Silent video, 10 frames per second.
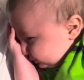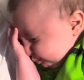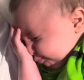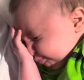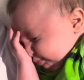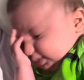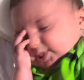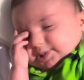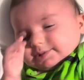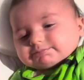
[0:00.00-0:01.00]
in
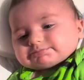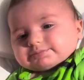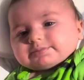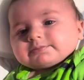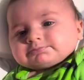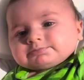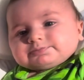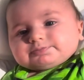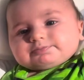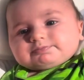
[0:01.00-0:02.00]
motion for safety
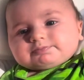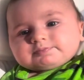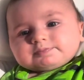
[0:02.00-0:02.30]
reasons. So it